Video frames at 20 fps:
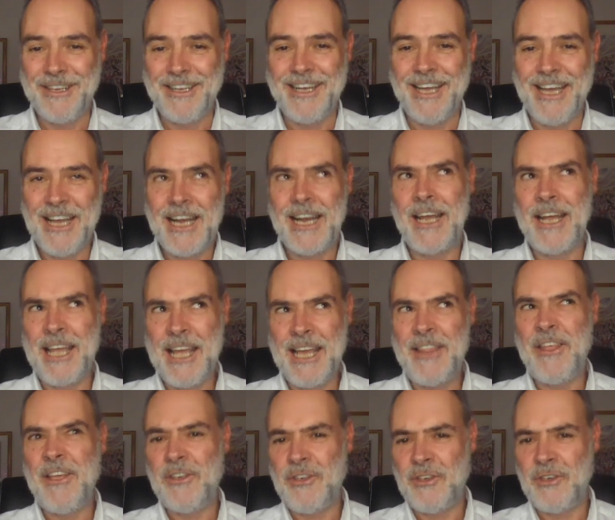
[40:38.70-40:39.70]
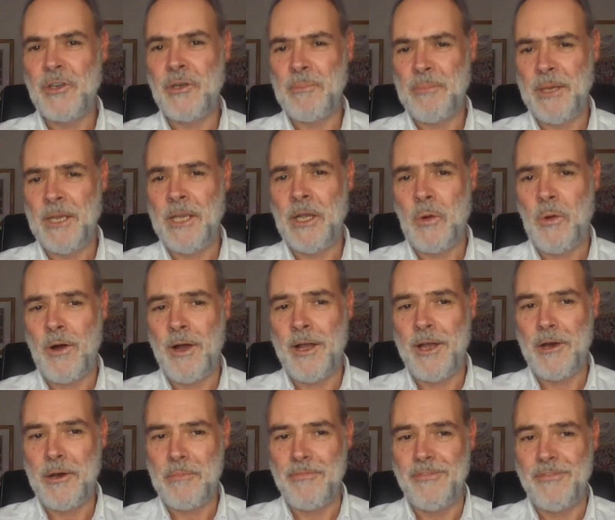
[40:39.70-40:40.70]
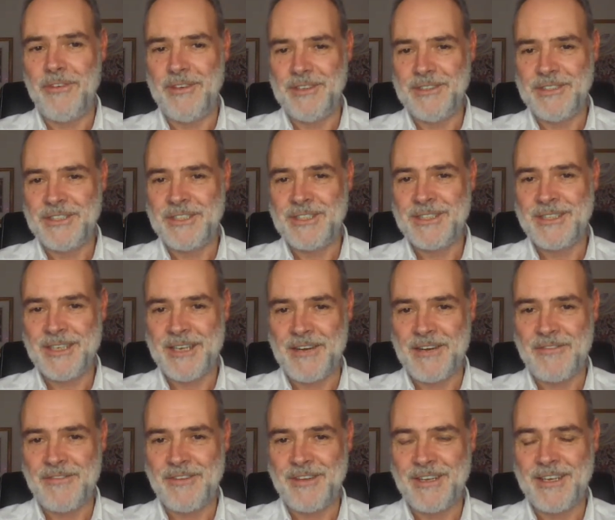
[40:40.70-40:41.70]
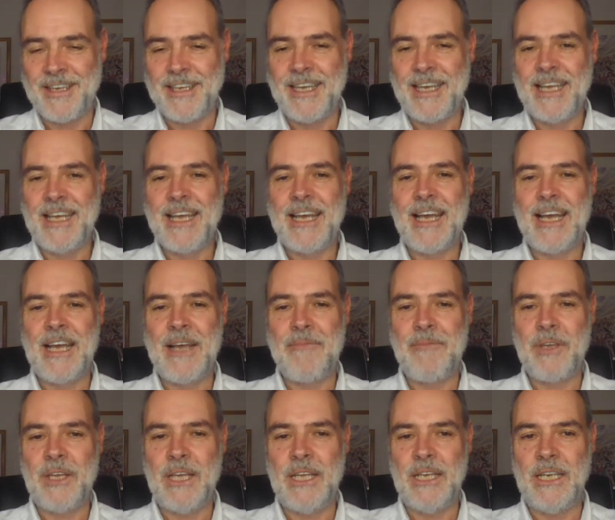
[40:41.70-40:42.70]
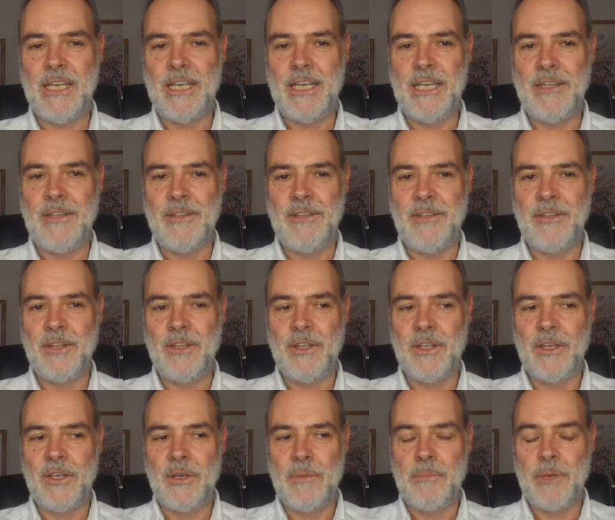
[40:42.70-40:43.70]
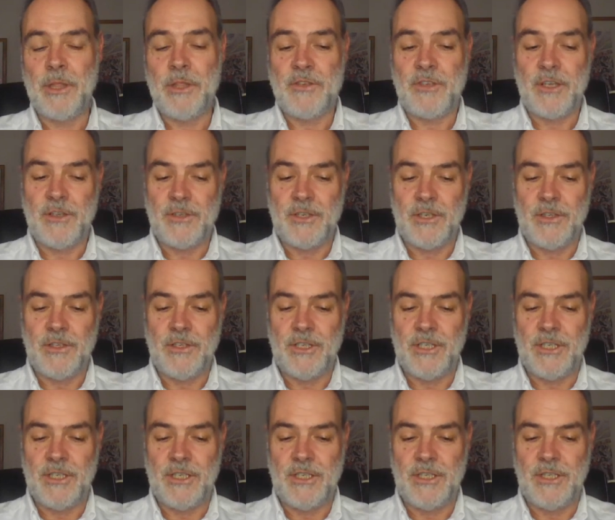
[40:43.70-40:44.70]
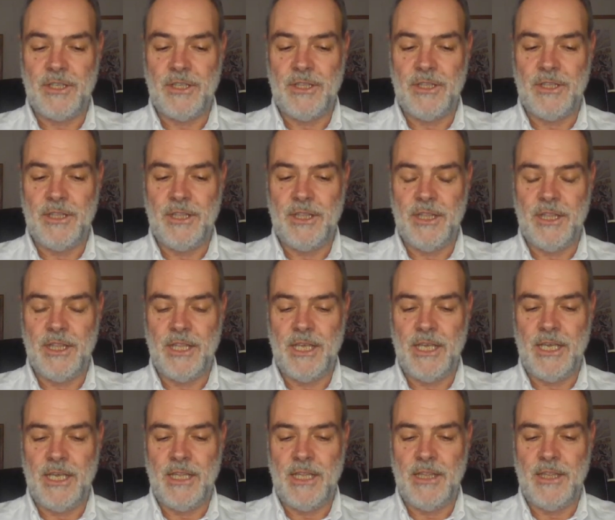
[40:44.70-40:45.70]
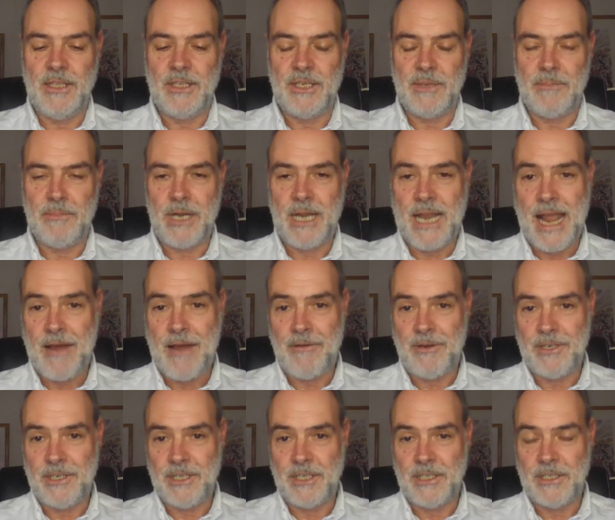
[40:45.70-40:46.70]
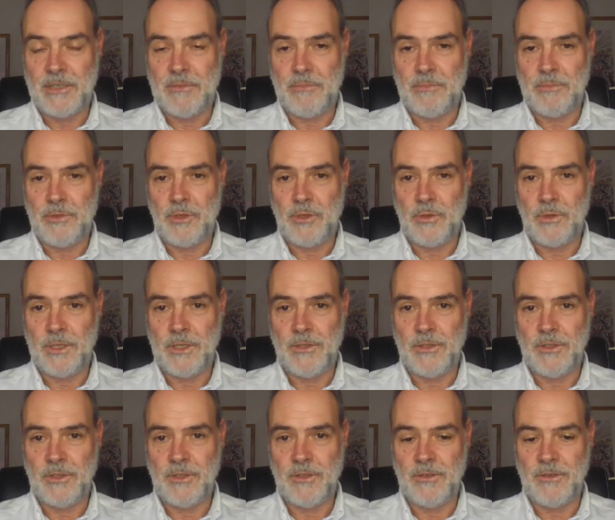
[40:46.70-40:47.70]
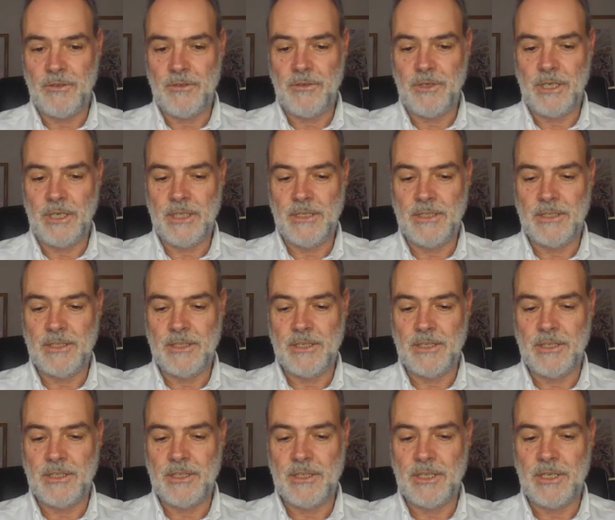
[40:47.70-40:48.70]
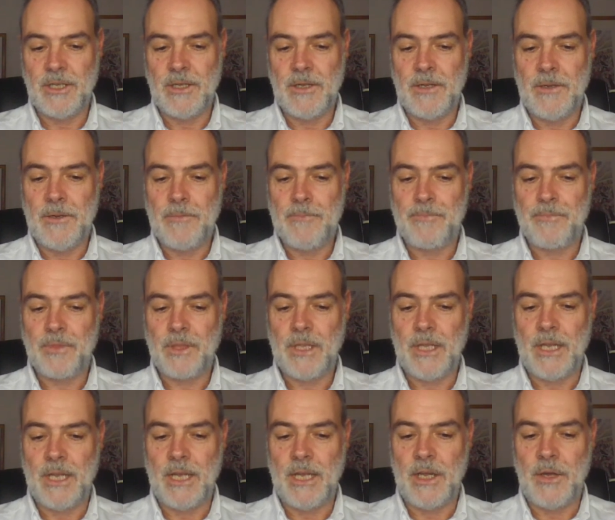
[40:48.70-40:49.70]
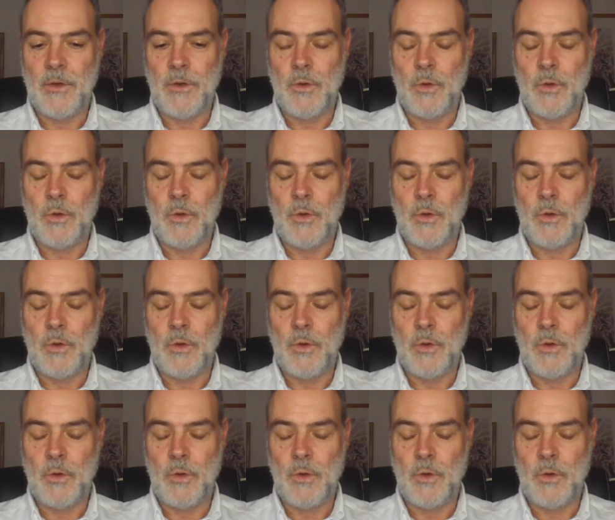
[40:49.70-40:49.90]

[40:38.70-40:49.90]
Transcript: get like this ERA. should be quite obvious stuff. Um, in in but so so the the the, the similarities between the two is that uh,